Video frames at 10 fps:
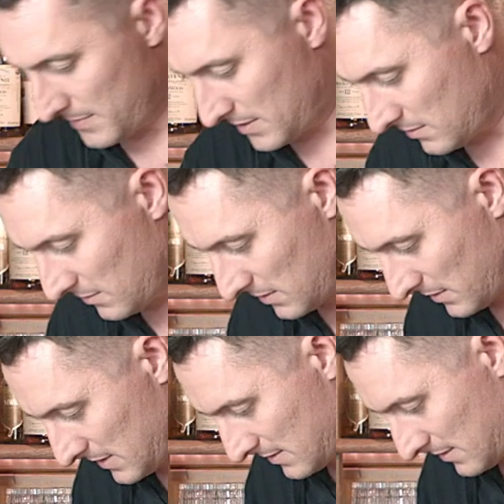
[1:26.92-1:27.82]
maybe 2
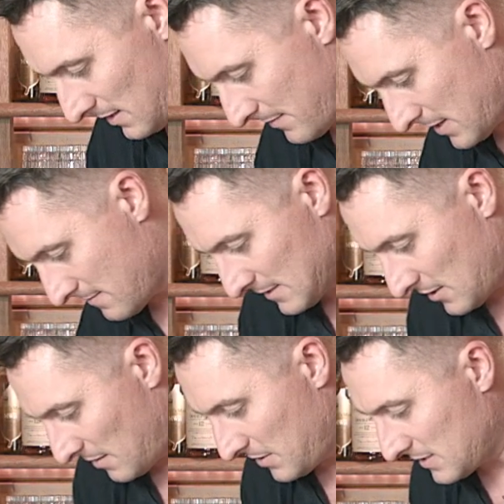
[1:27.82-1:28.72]
squeezes of lemon.
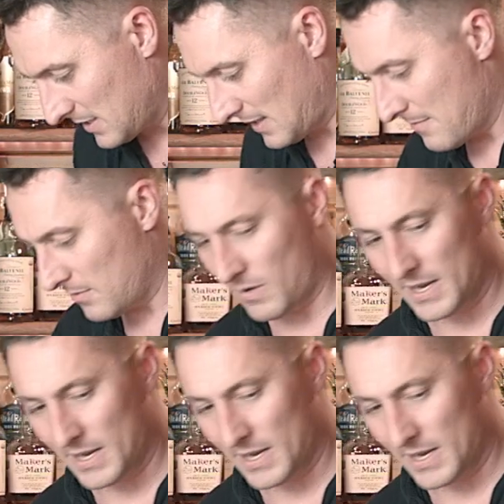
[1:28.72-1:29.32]
So I'm using lemon